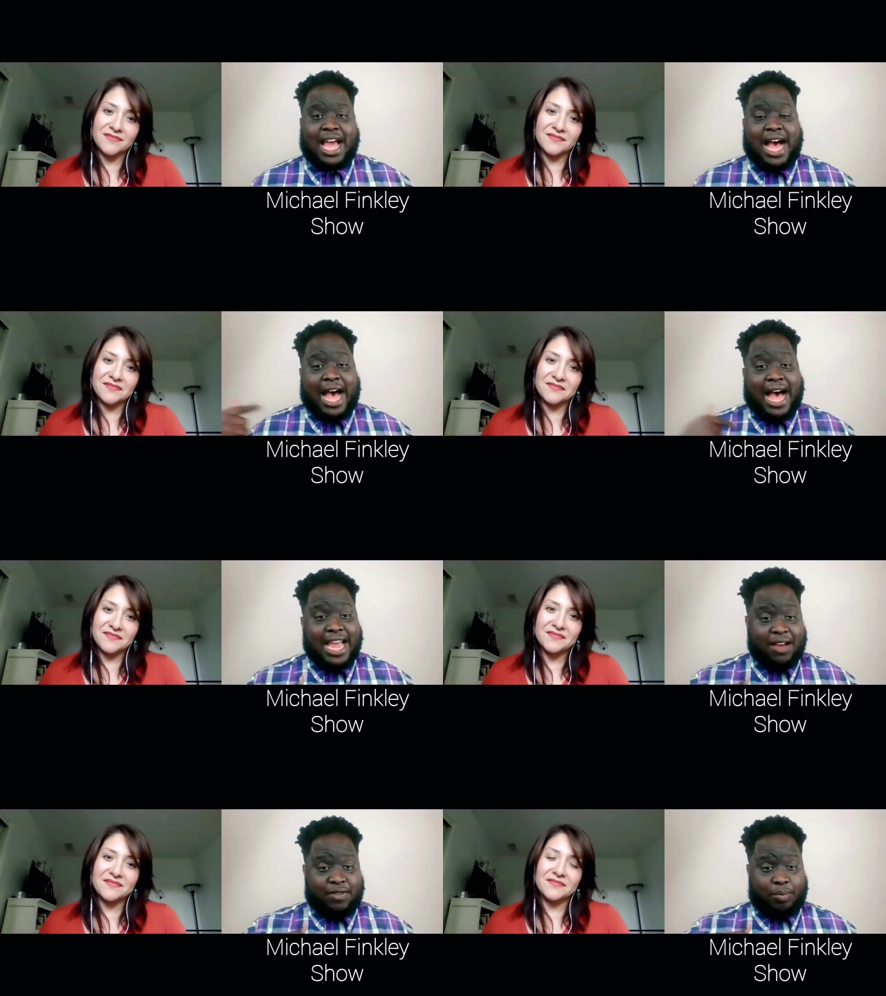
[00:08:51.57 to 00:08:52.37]
Speaker 1: I
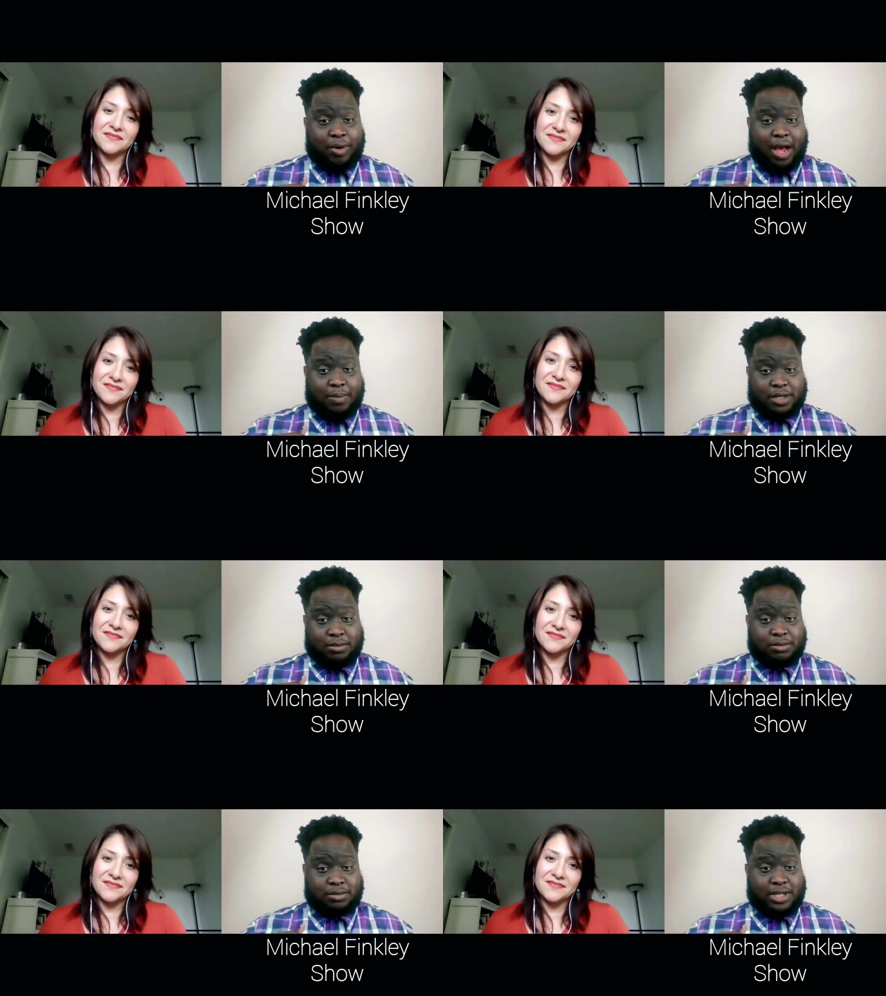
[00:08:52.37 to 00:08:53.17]
have a problem
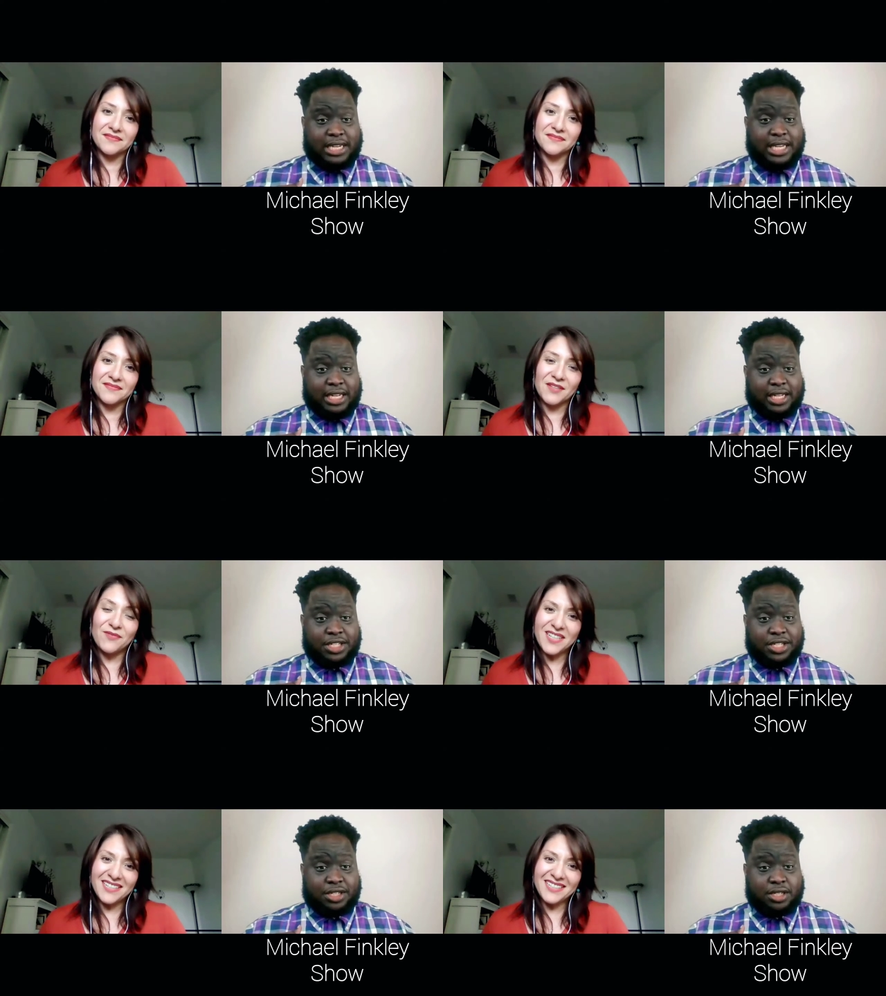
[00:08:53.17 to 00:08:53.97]
in English.
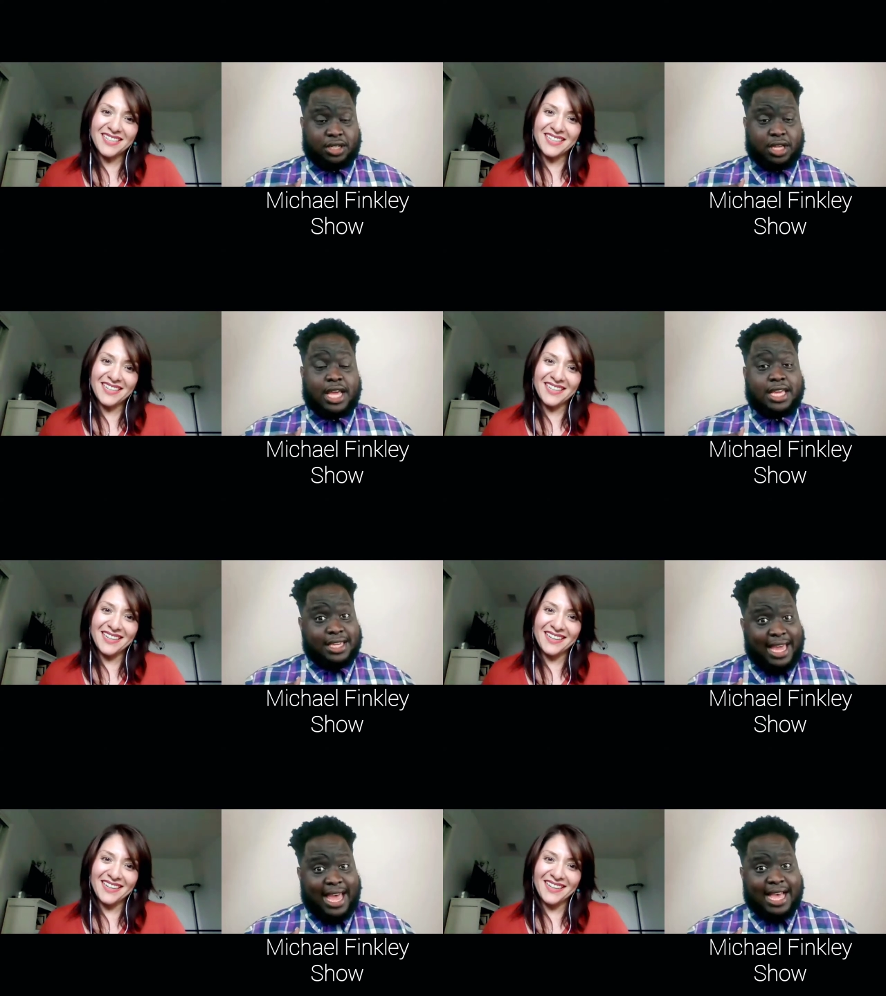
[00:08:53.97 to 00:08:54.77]
Really?
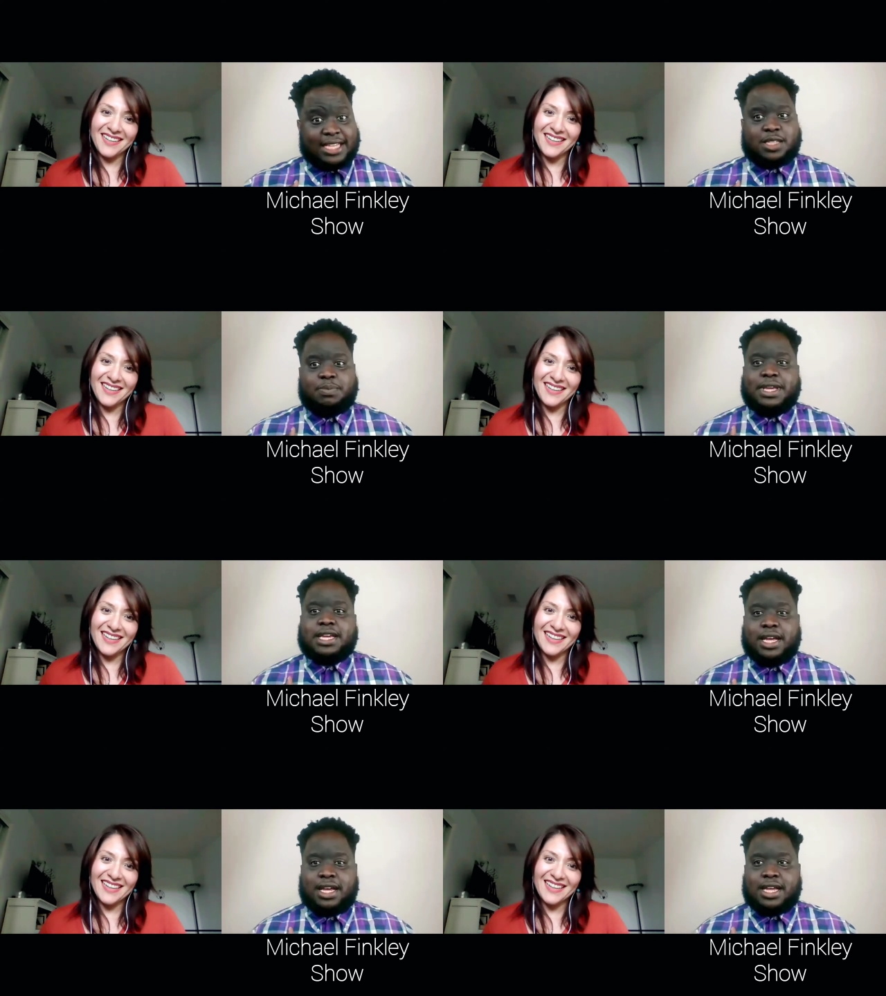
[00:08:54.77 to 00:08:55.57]
Yes,
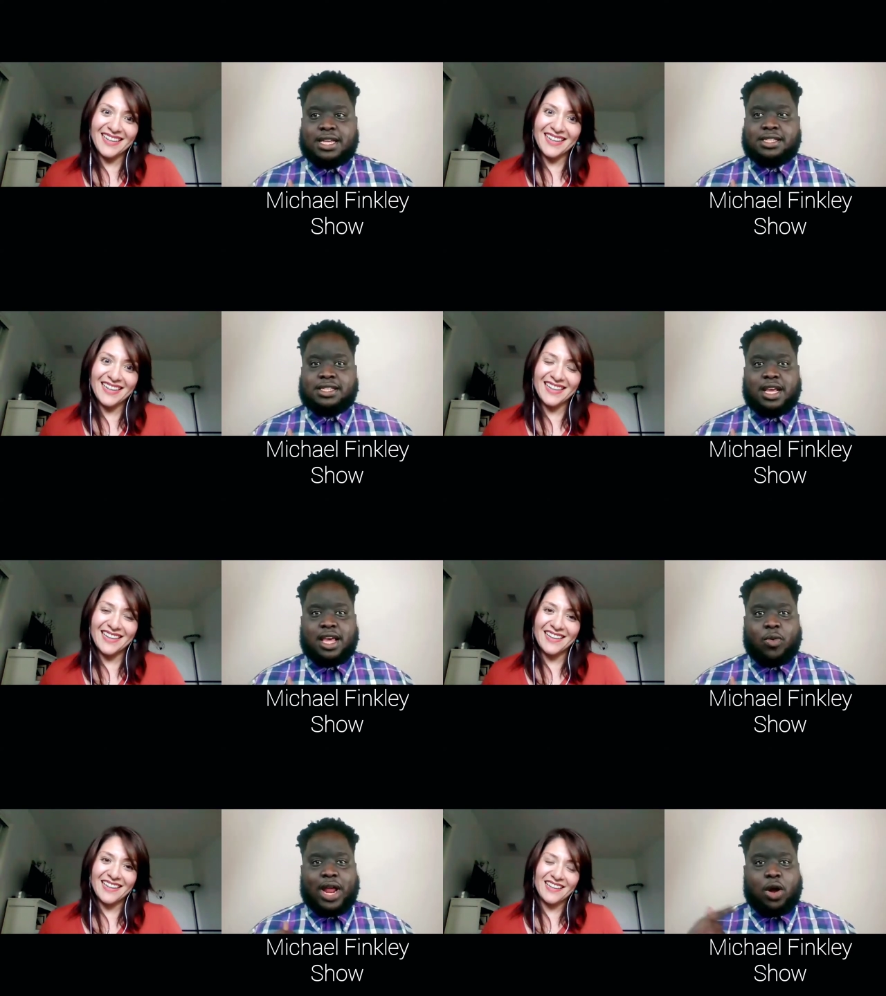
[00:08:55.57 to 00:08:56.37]
because
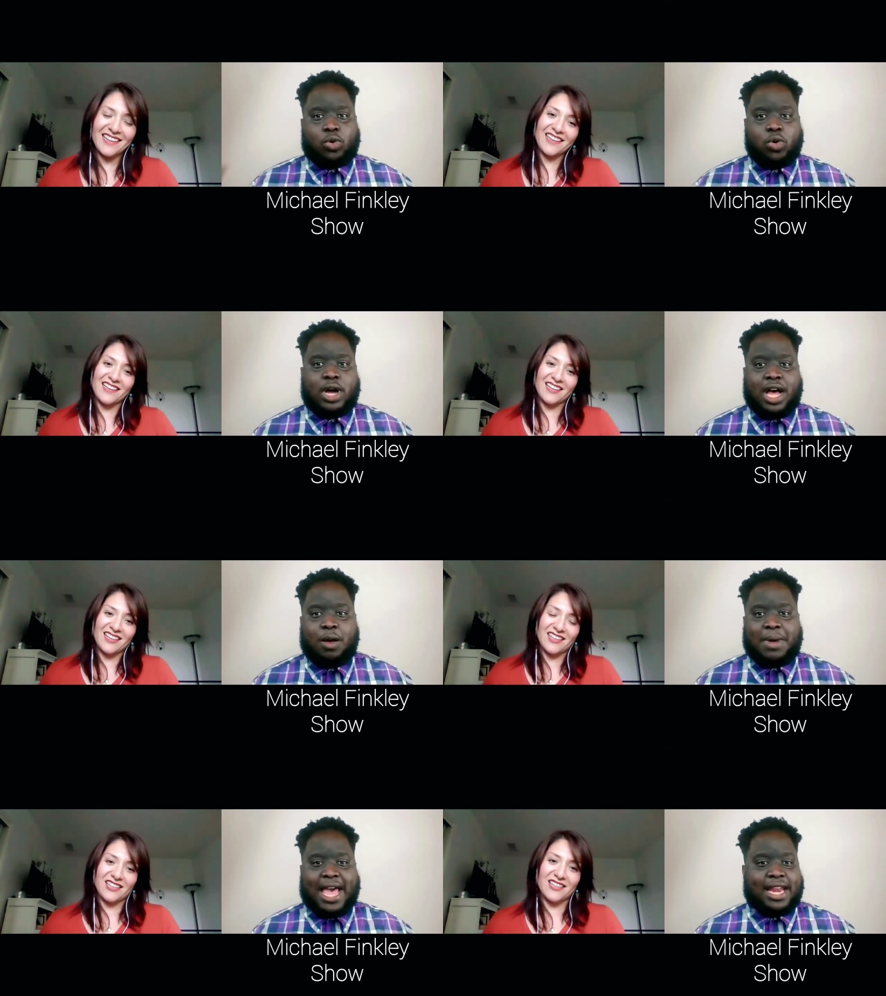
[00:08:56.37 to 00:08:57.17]
when I grew up,
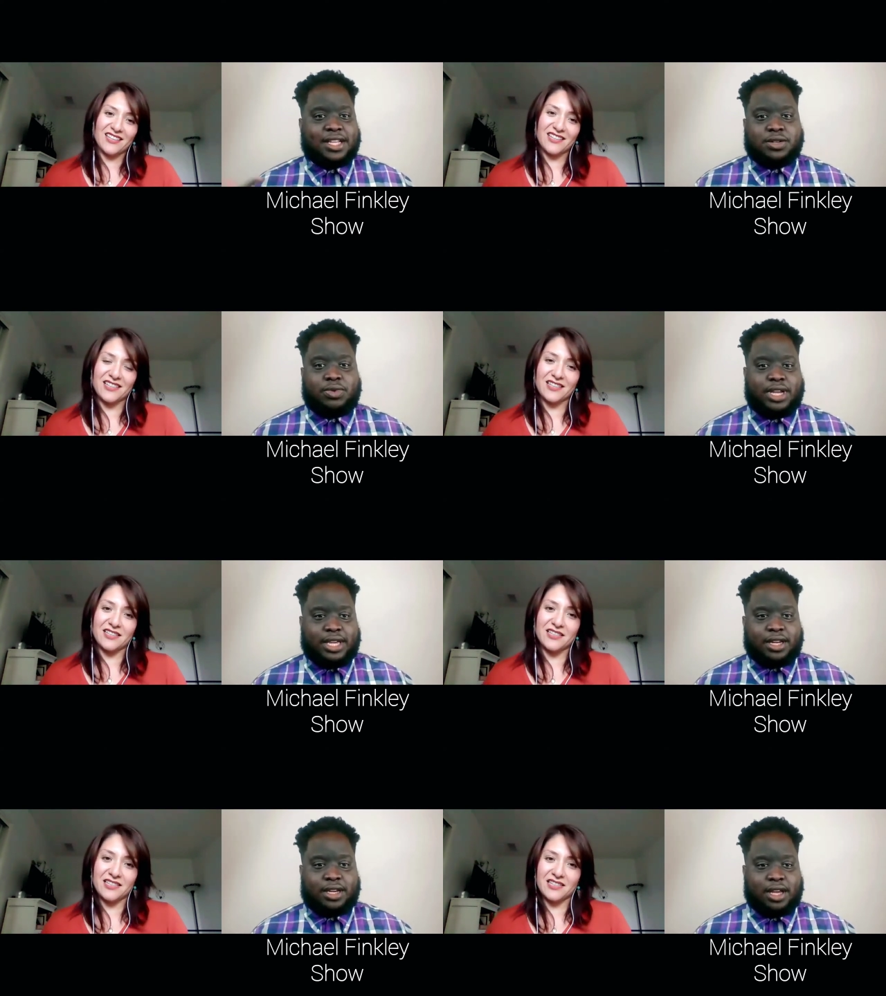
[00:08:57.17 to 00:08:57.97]
I hated to read.